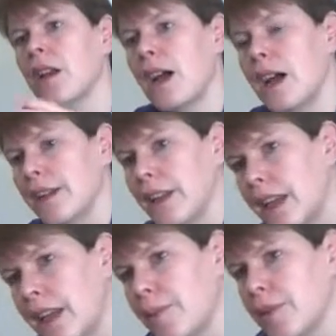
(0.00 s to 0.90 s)
and
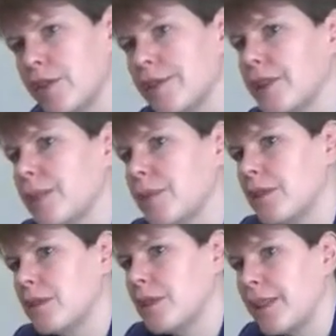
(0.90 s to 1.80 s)
inhibitory
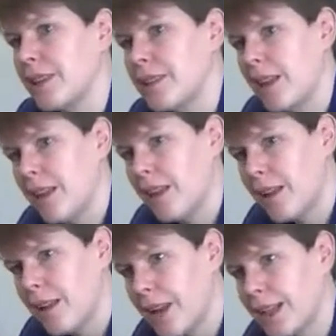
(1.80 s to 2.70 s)
receptors, which make the cell
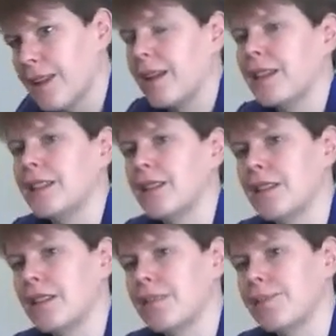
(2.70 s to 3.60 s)
less likely to
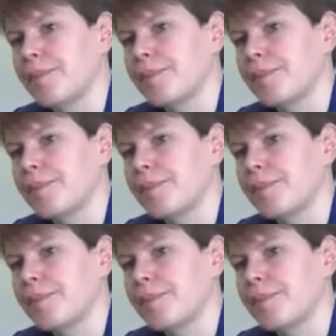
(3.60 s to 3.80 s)
signal.